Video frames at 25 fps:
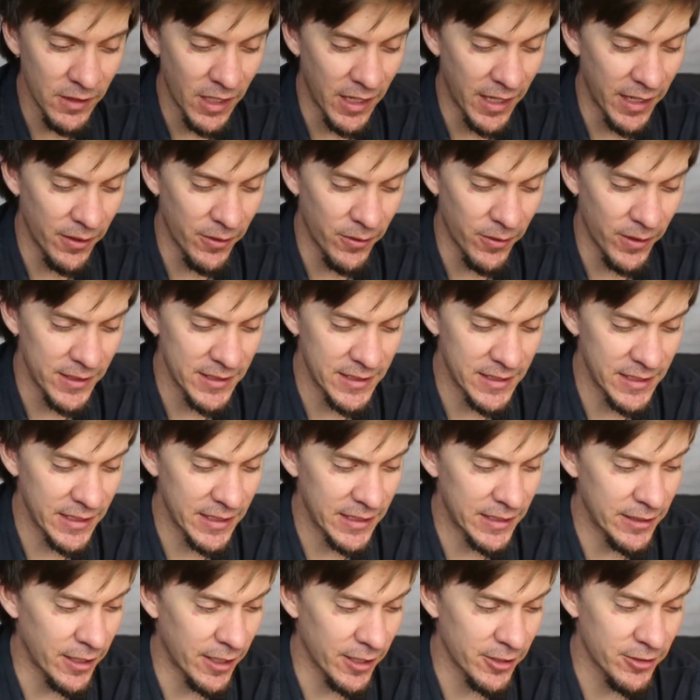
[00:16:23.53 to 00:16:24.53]
I don't want to
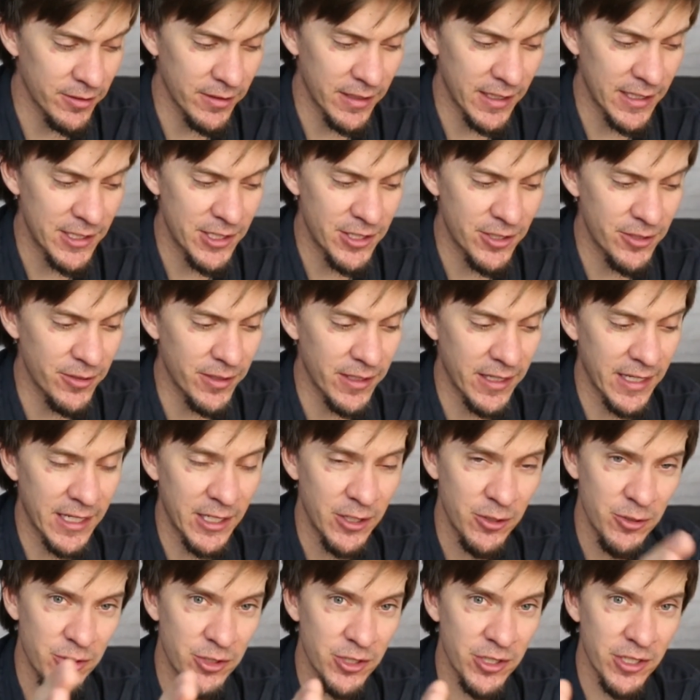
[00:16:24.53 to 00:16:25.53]
indoctrinate you that
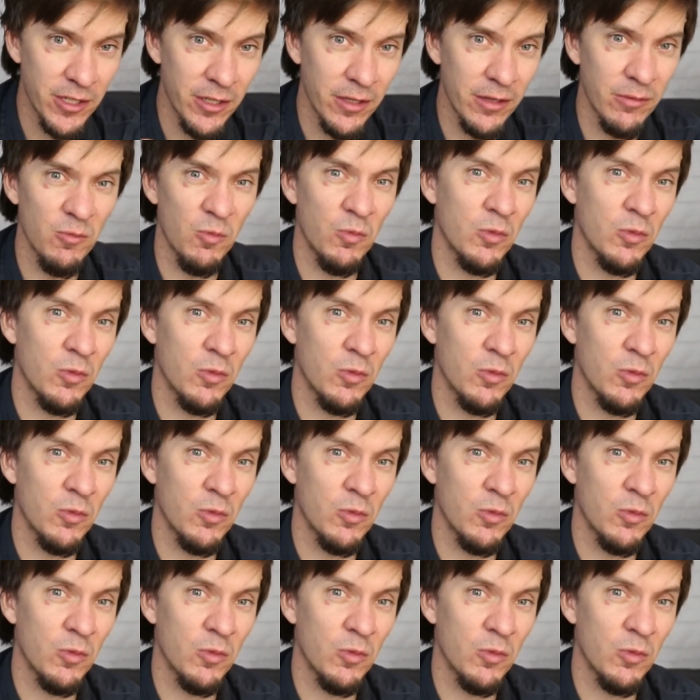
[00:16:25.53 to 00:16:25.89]
you should